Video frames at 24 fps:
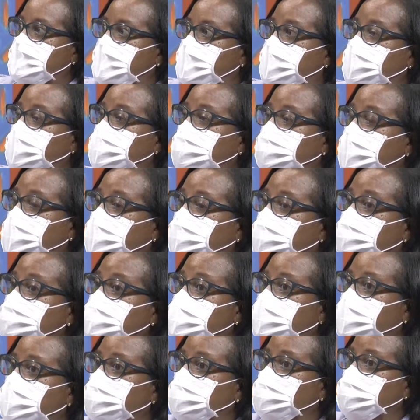And it
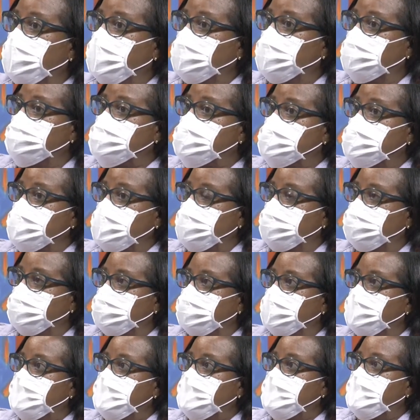will make them safe.
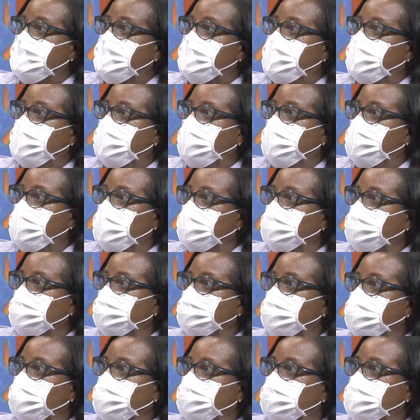And I want the
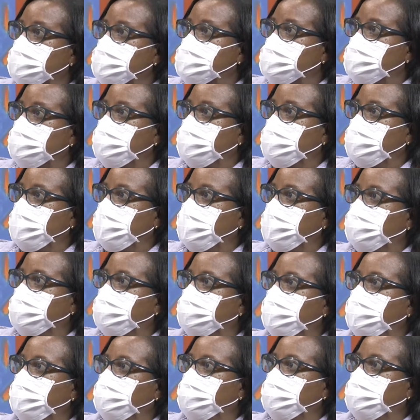parents to know that
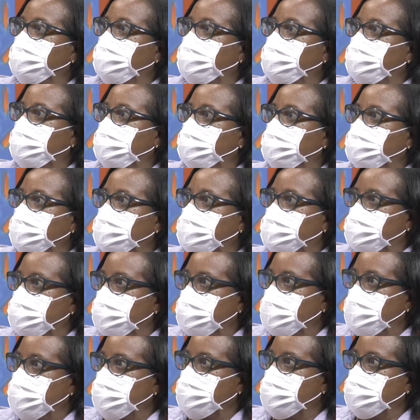the
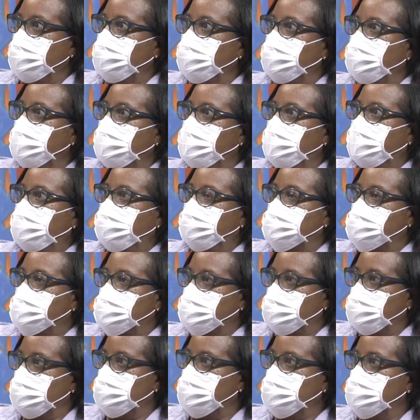team at the
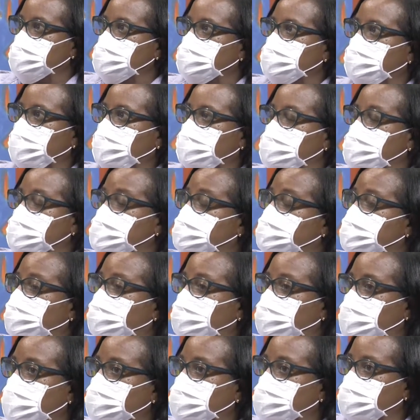schools will consist of
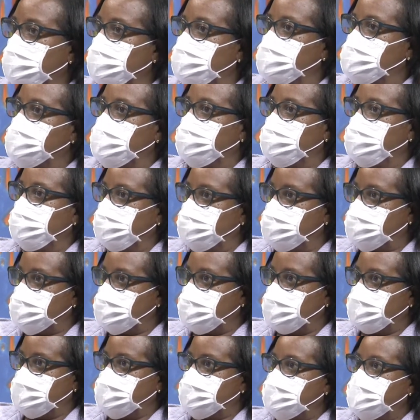doctors and
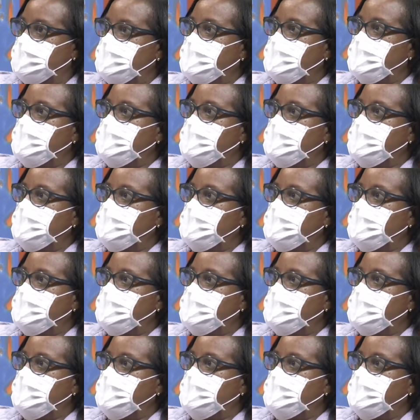nurses.